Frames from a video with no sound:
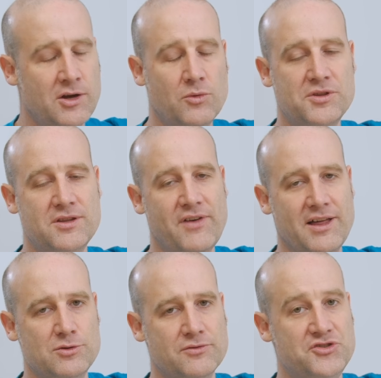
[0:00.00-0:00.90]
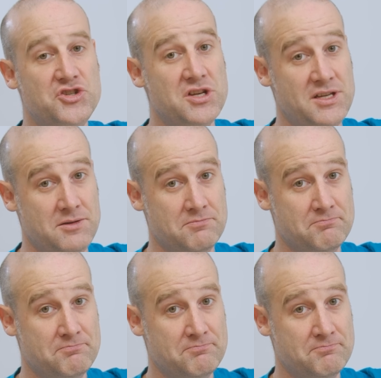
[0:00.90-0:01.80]
with the value of g.
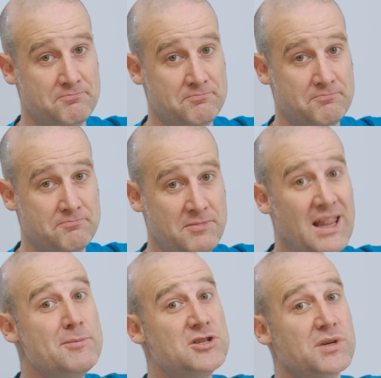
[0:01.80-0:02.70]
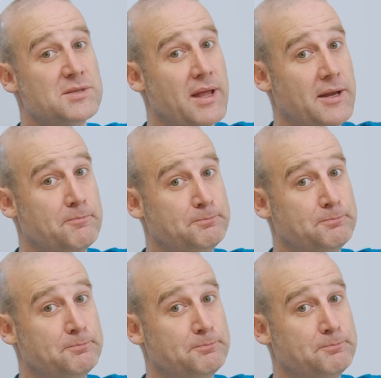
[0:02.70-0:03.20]
Allow me to explain.